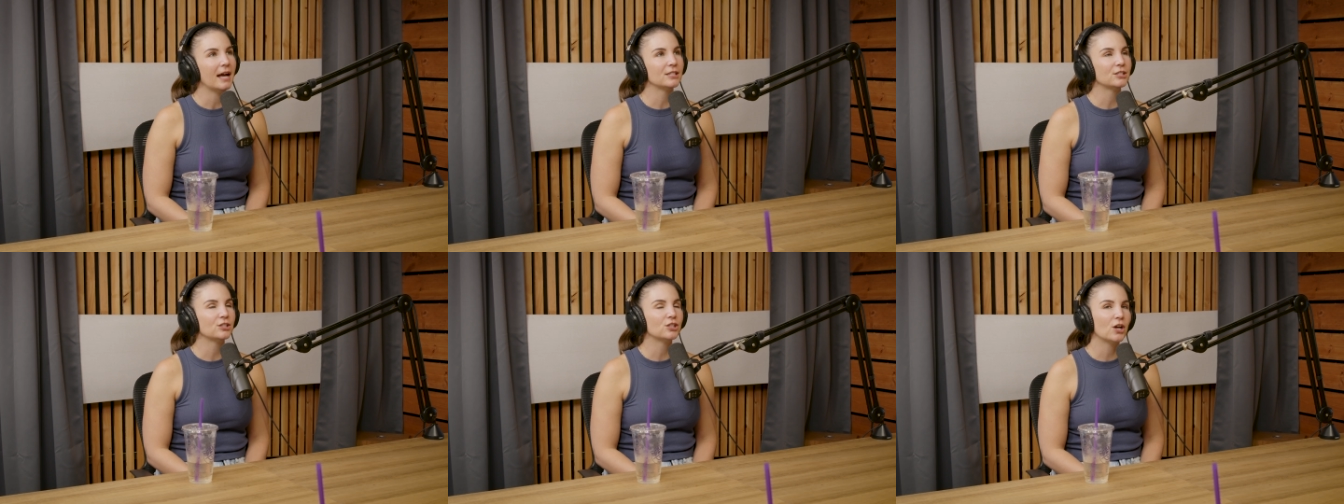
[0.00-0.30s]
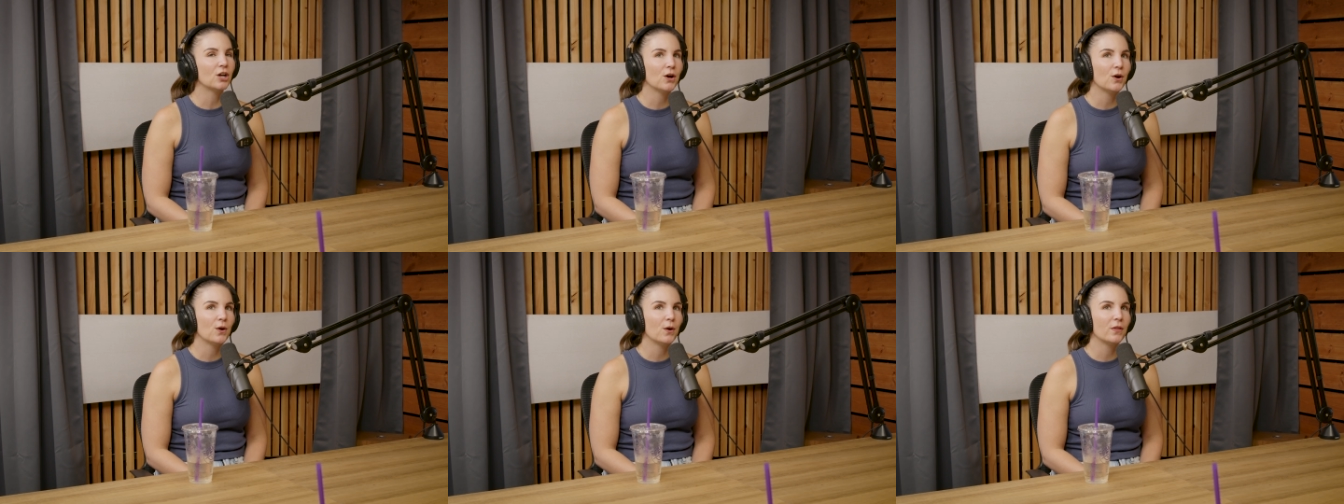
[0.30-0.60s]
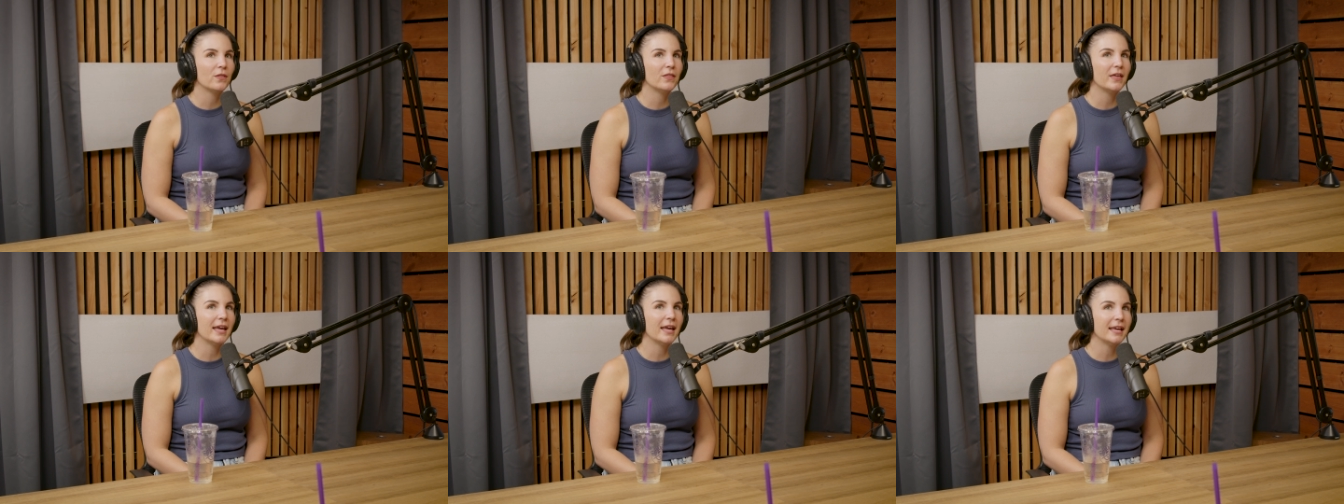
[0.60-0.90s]
So
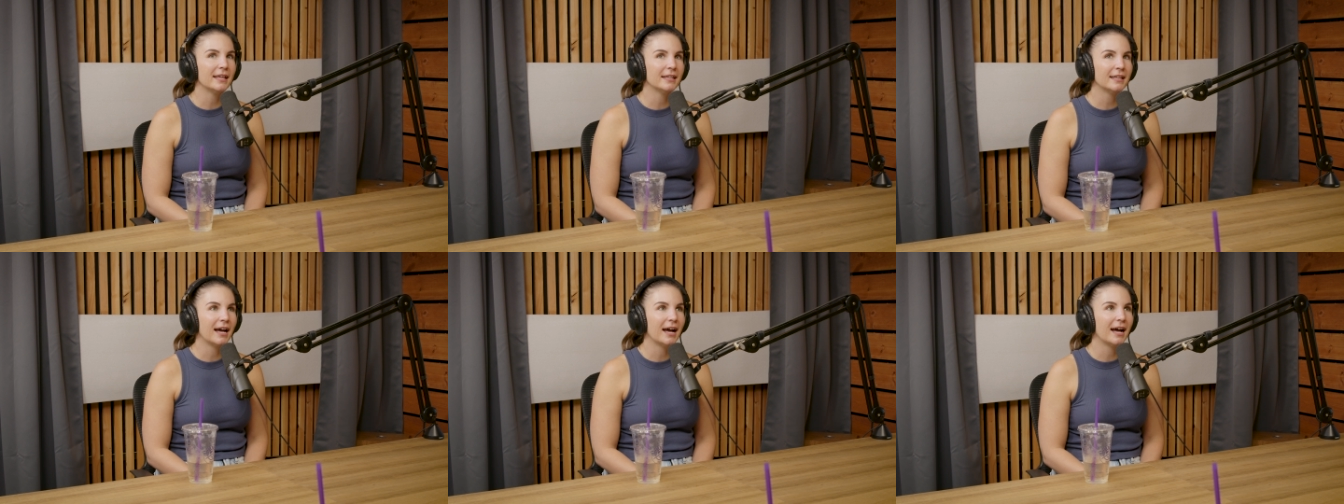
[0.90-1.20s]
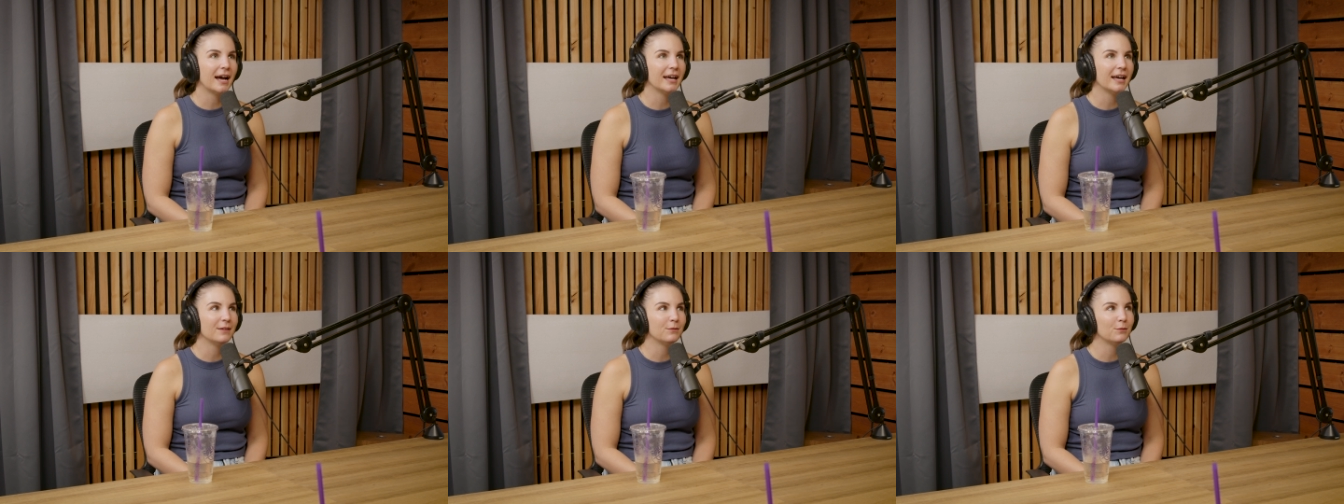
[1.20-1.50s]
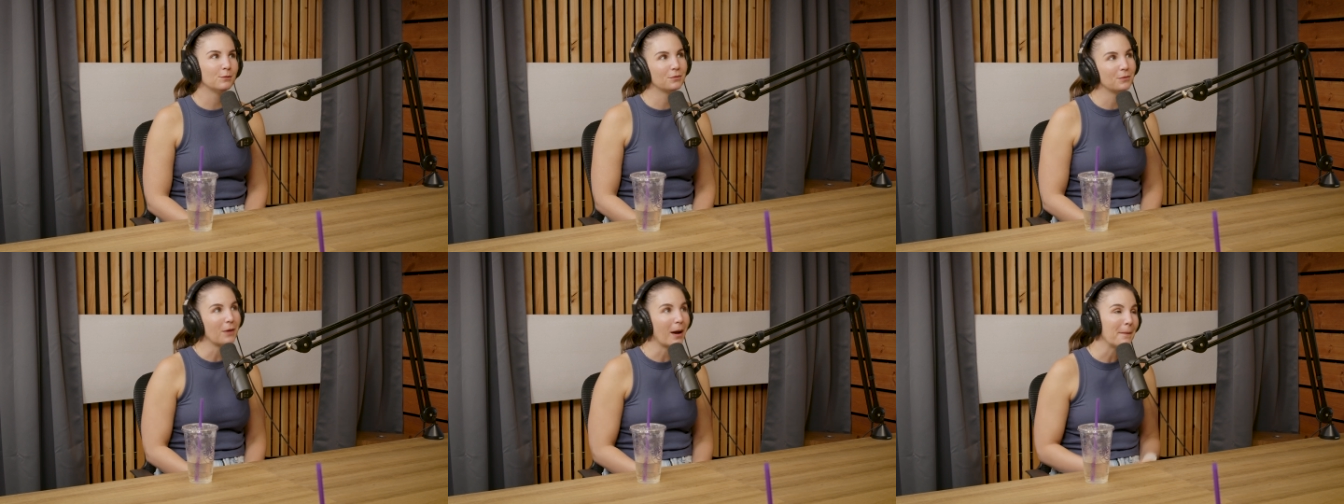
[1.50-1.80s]
then I
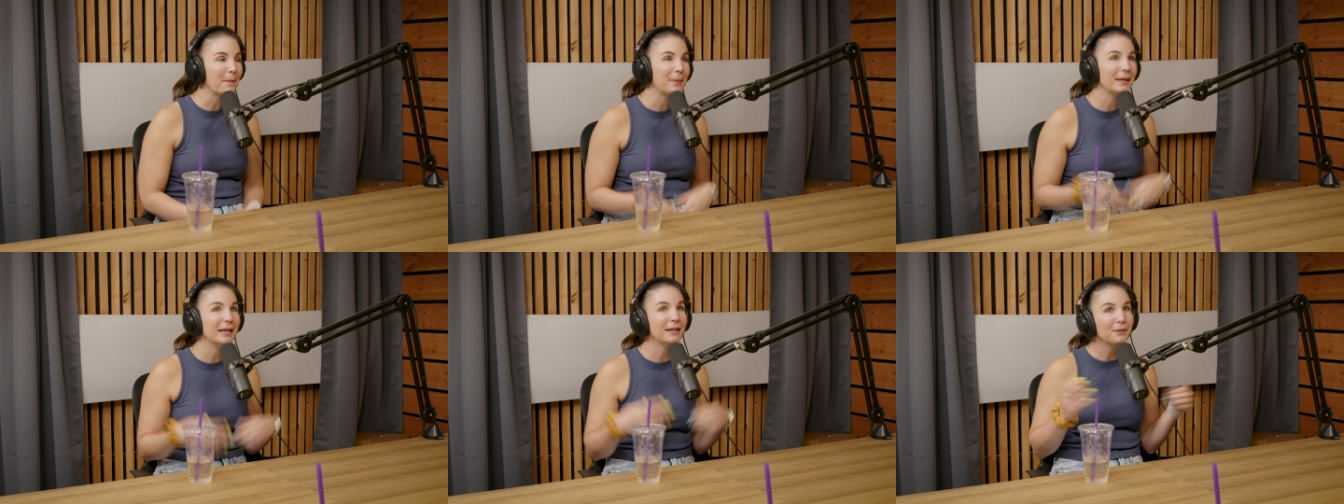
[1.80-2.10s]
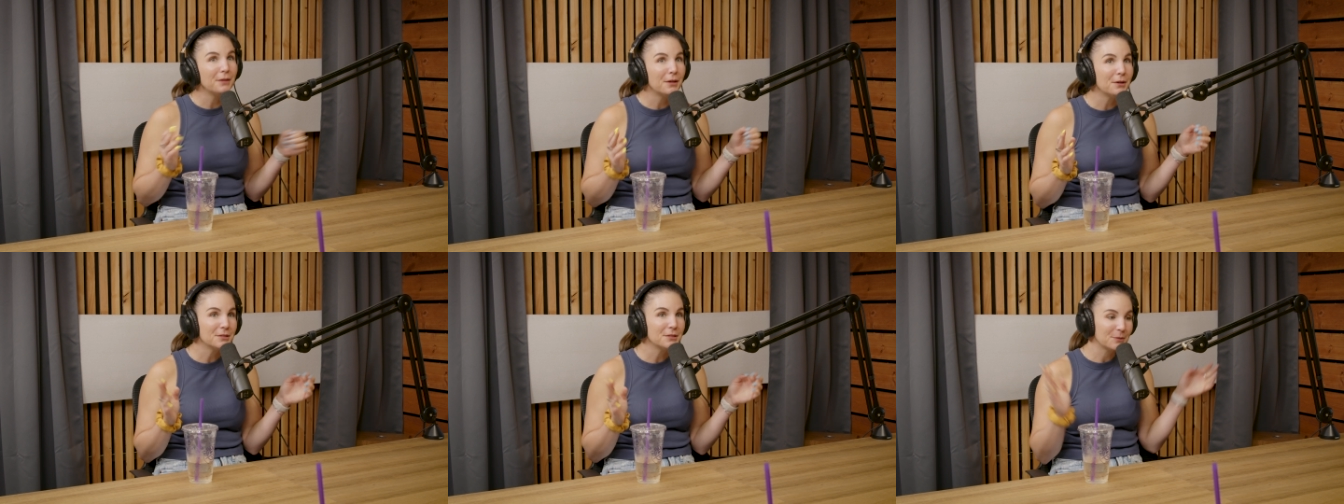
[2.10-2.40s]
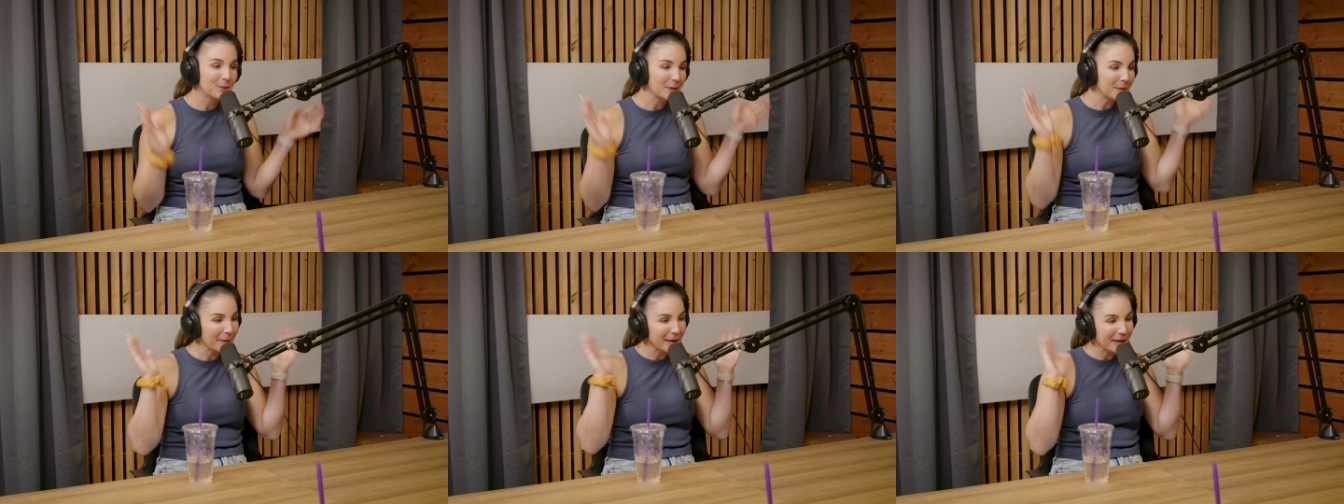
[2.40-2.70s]
got pillows and
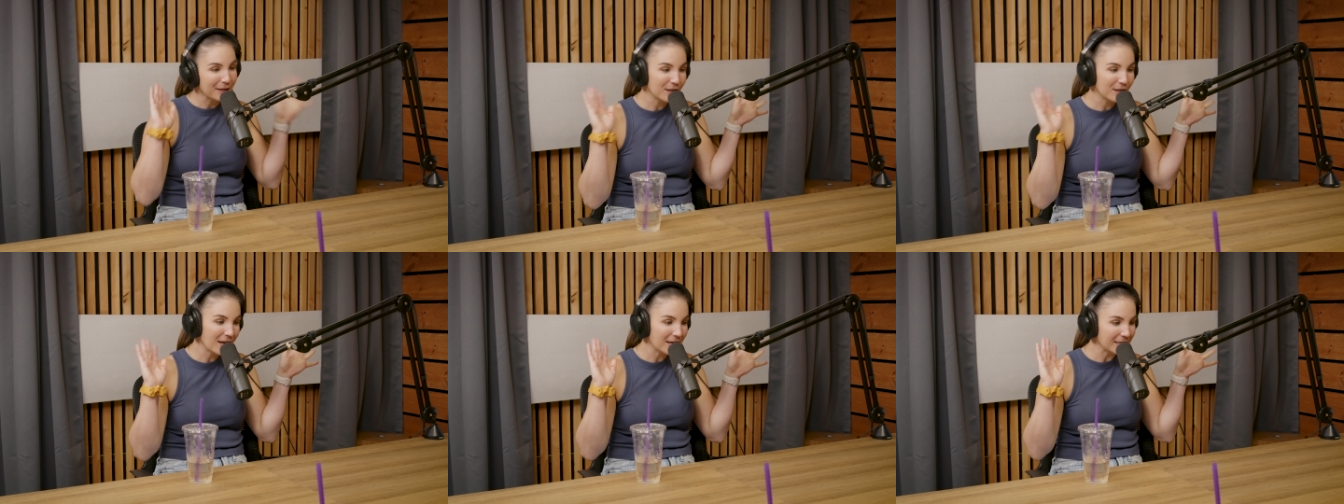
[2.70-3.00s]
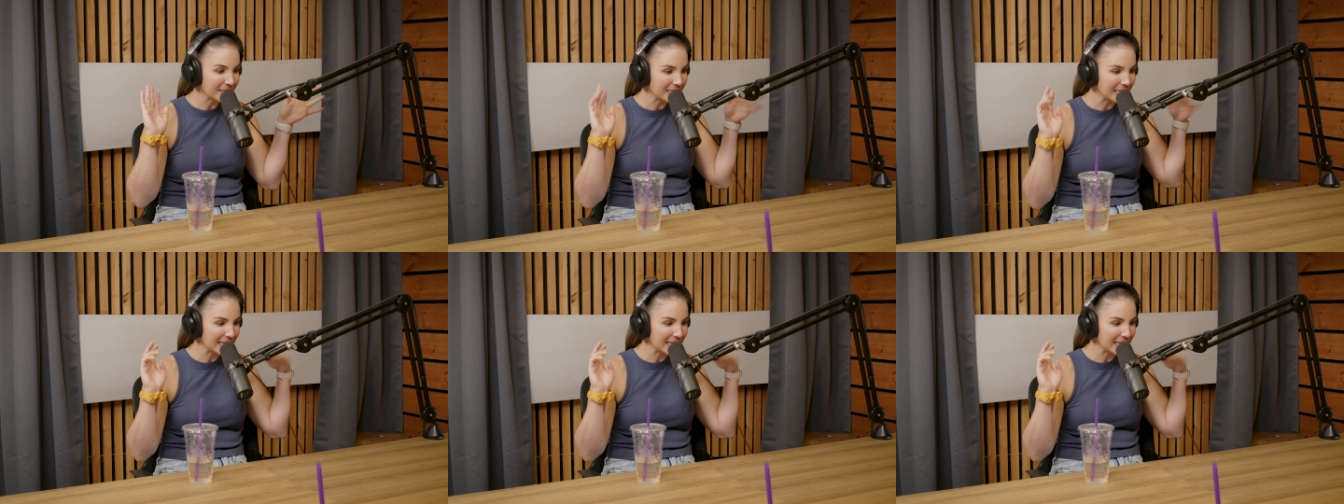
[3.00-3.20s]
went in my closet,